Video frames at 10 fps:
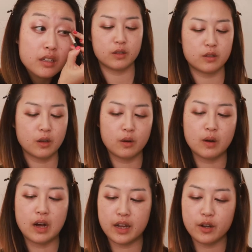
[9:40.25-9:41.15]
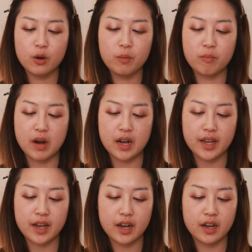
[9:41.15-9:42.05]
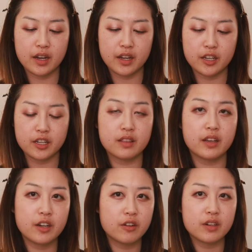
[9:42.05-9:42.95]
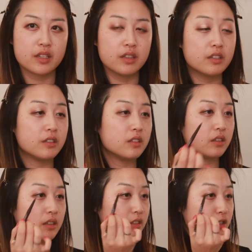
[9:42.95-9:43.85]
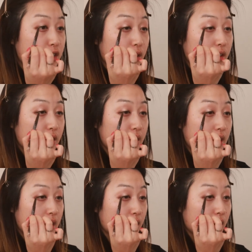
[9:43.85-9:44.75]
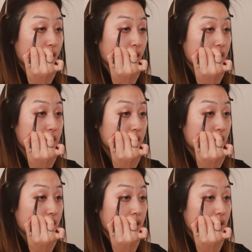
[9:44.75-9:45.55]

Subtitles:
So I know my eyeliner is a little darker than hers,